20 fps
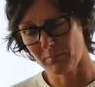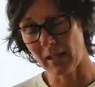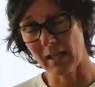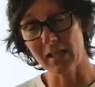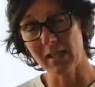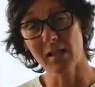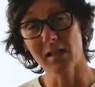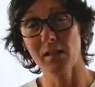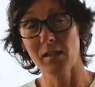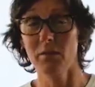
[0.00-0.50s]

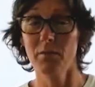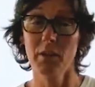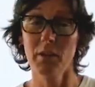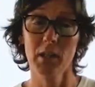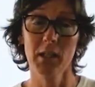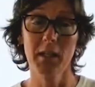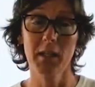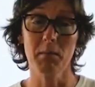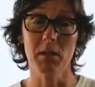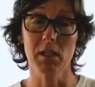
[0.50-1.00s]
It's a
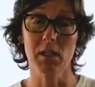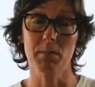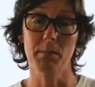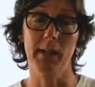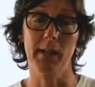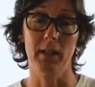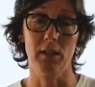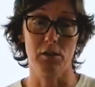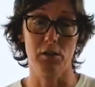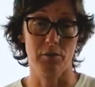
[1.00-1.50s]
severely
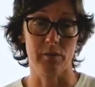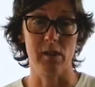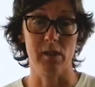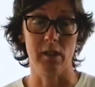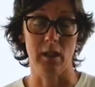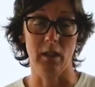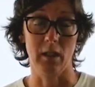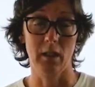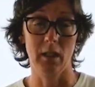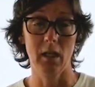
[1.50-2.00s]
mismanaged
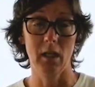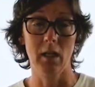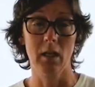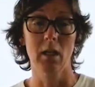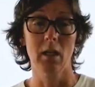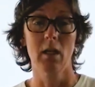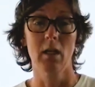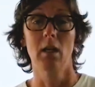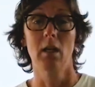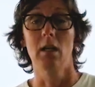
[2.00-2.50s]
facility.
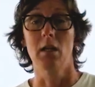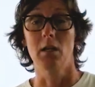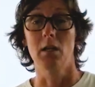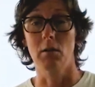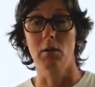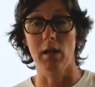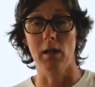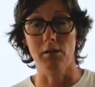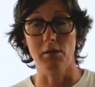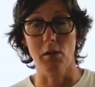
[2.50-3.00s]
You
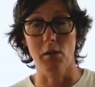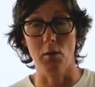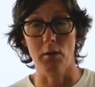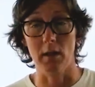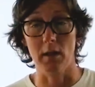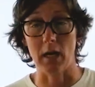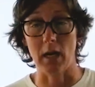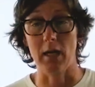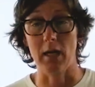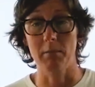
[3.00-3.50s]
guys know
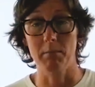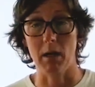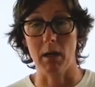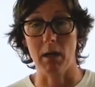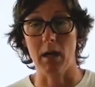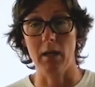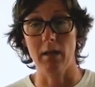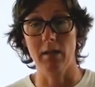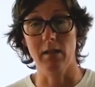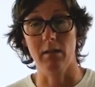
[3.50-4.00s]
that I
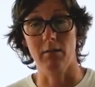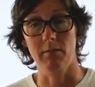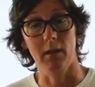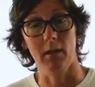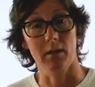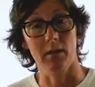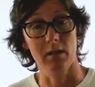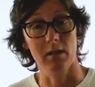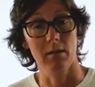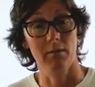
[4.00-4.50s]
buy
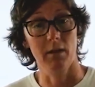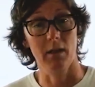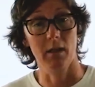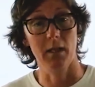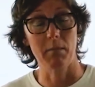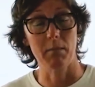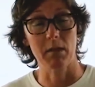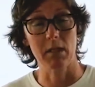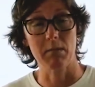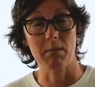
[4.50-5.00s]

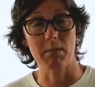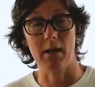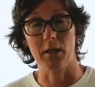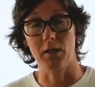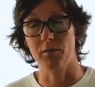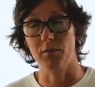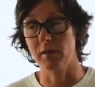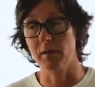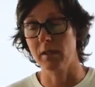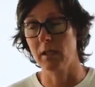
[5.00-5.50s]
severely
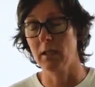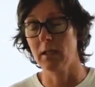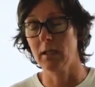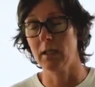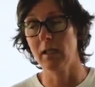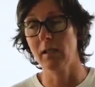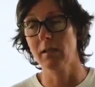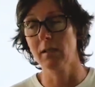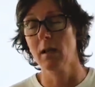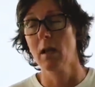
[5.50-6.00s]
mismanaged
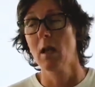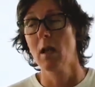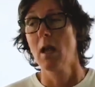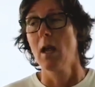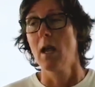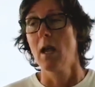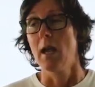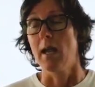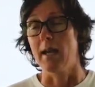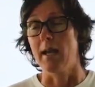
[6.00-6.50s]
facilities,
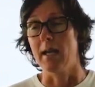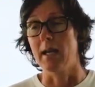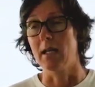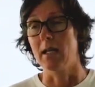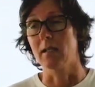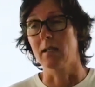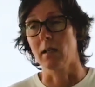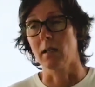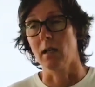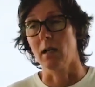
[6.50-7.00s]

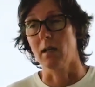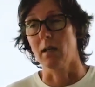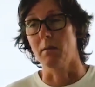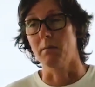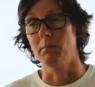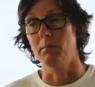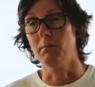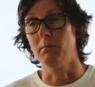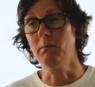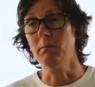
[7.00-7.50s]
and
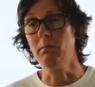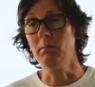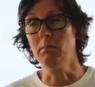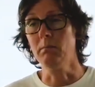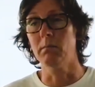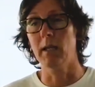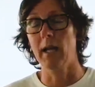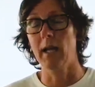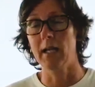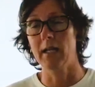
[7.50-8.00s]

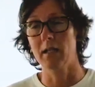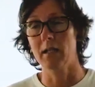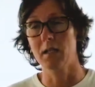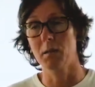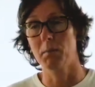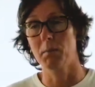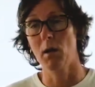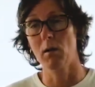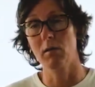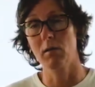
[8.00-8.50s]
it's
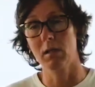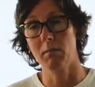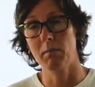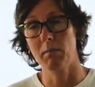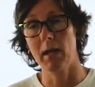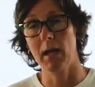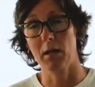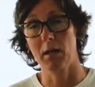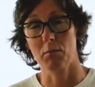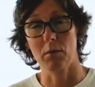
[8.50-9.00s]
supposed to
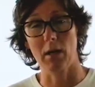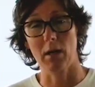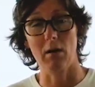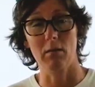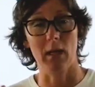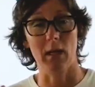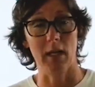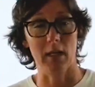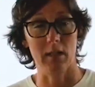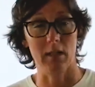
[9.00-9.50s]
be at
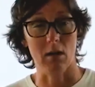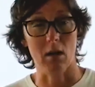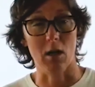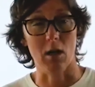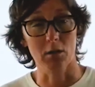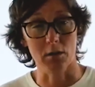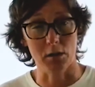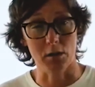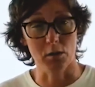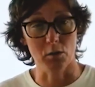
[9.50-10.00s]
around
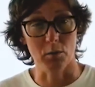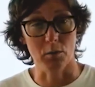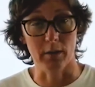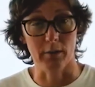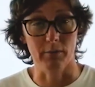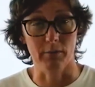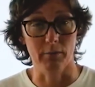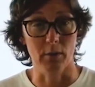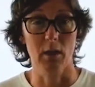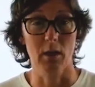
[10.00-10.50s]
$1 a square
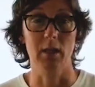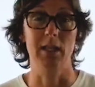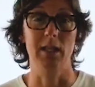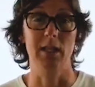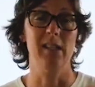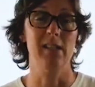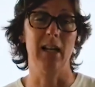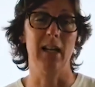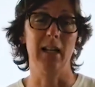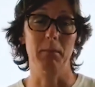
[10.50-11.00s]
foot.
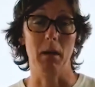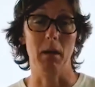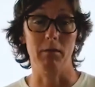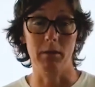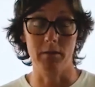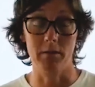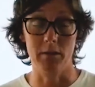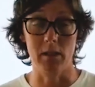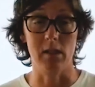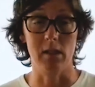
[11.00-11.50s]
He's at about
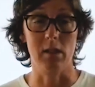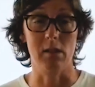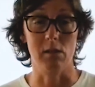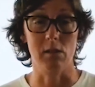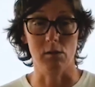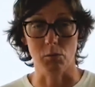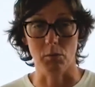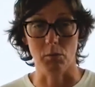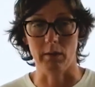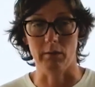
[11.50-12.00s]
50 cents a
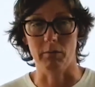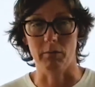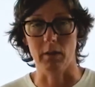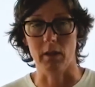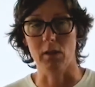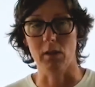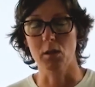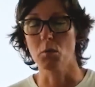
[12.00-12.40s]
square foot.